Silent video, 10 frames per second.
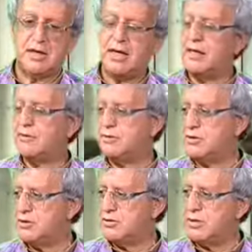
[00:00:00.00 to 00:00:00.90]
the Land
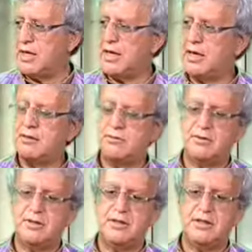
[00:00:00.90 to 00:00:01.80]
Acquisition Act,
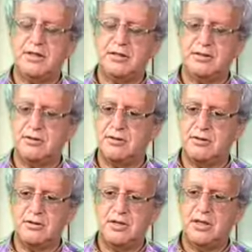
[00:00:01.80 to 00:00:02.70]
whether it is the